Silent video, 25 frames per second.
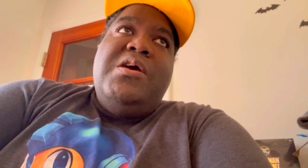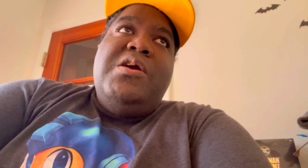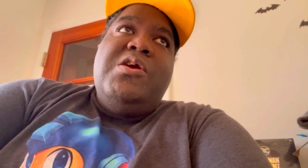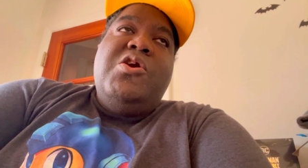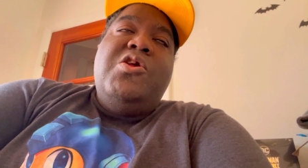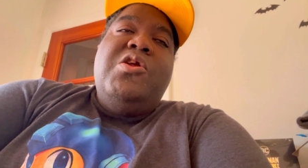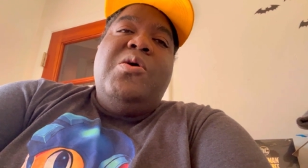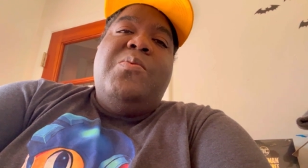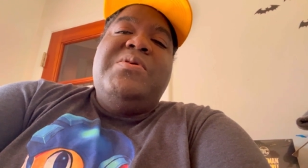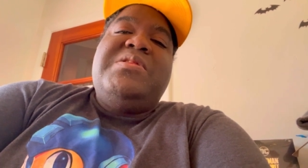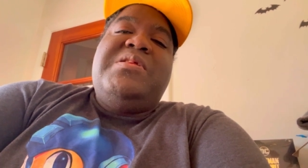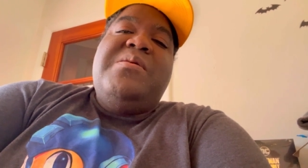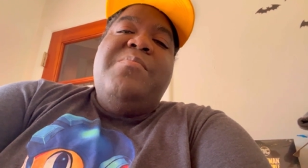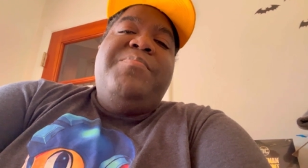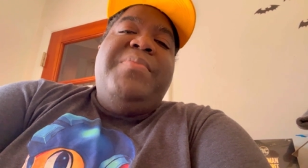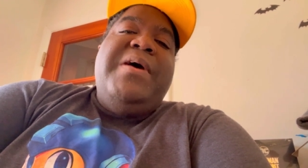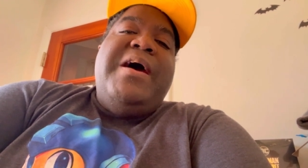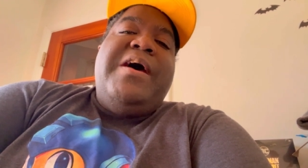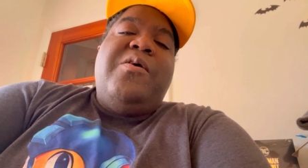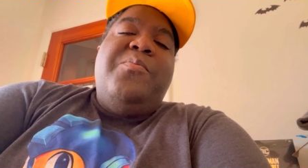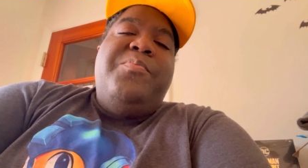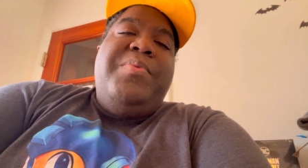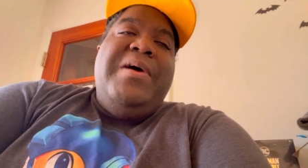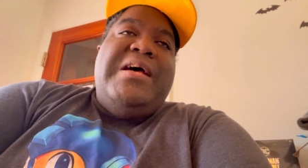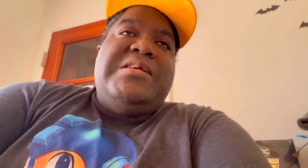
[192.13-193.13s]
You know, with them
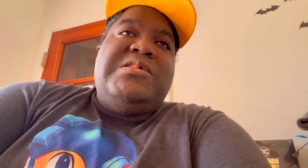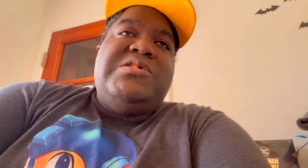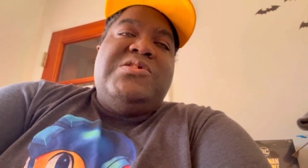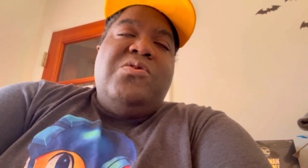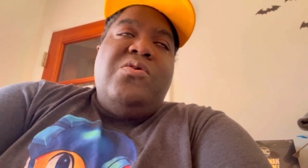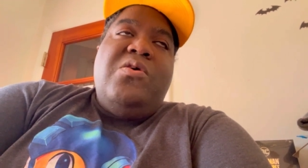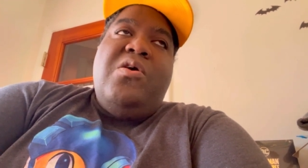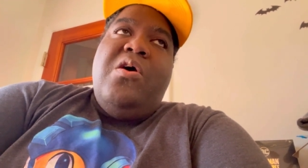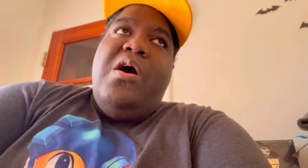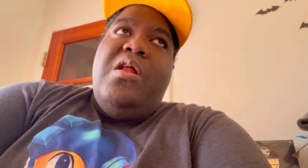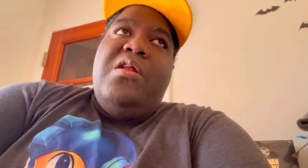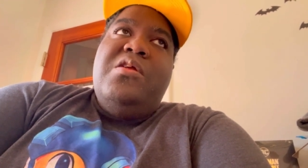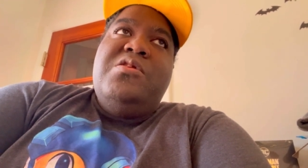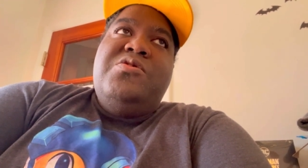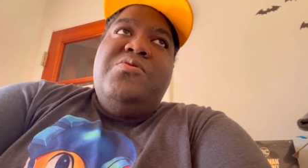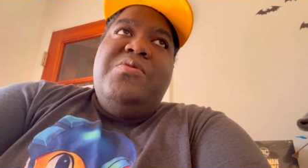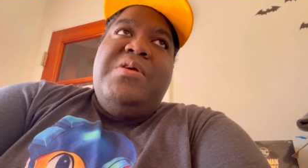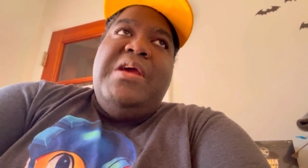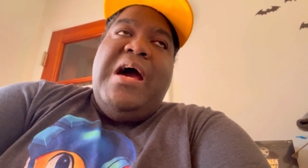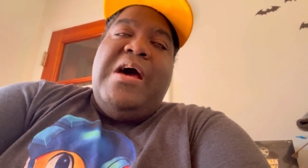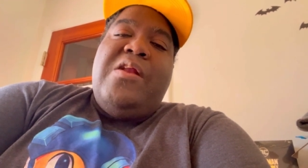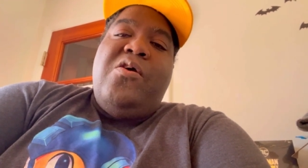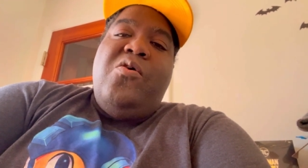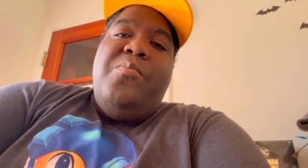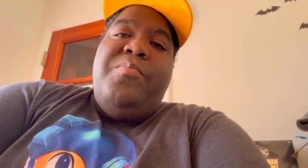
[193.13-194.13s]
battle passes on Call of Duty,
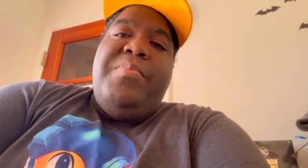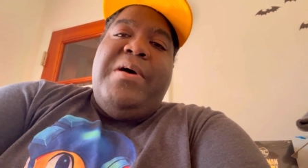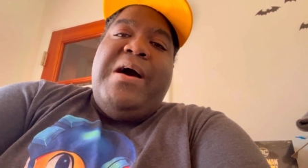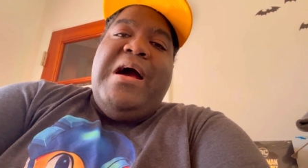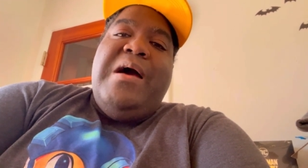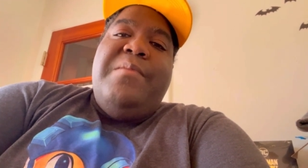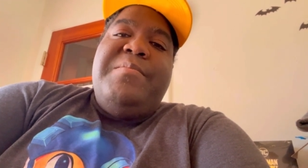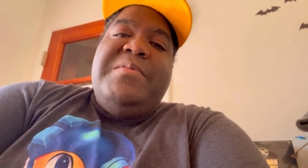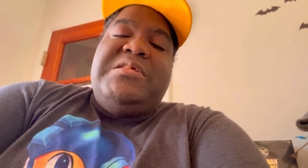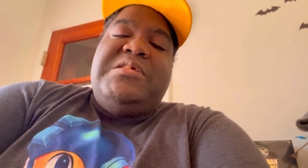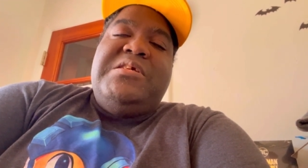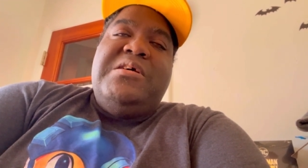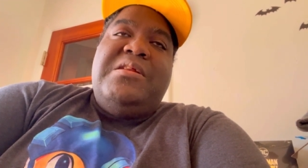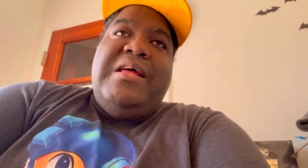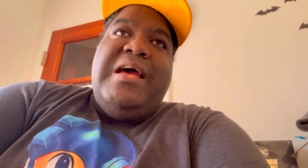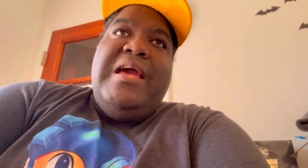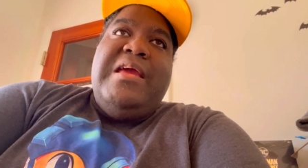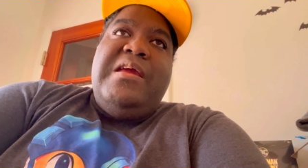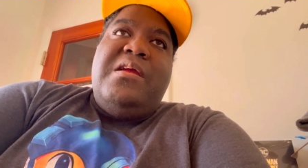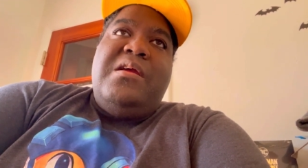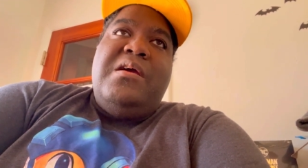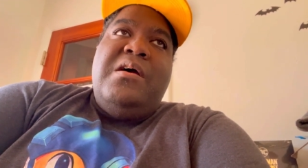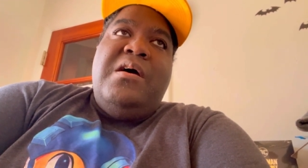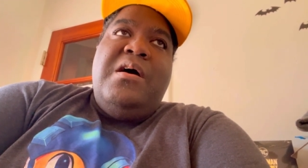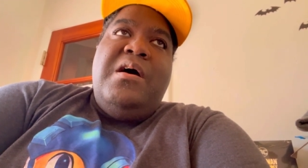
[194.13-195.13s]
I don't buy them until
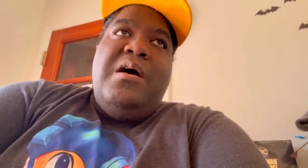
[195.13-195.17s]
like,